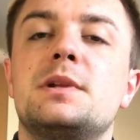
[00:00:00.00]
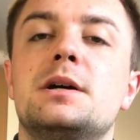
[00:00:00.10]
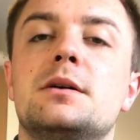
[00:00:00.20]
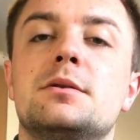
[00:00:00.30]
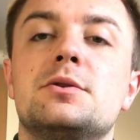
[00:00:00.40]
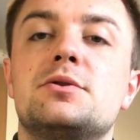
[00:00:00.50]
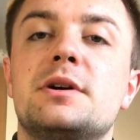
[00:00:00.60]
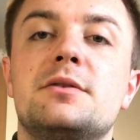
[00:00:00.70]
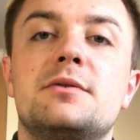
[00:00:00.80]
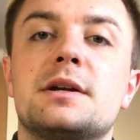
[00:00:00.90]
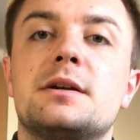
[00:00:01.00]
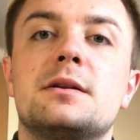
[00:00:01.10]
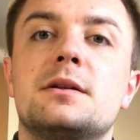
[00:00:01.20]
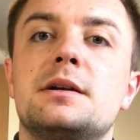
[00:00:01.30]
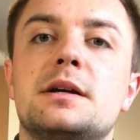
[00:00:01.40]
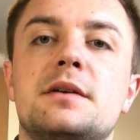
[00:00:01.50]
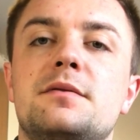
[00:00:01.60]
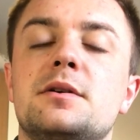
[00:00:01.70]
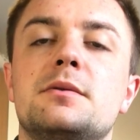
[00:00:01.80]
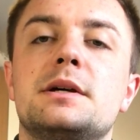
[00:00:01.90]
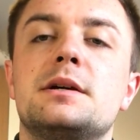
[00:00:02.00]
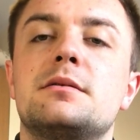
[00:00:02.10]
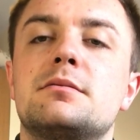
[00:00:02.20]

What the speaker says: who train regularly every week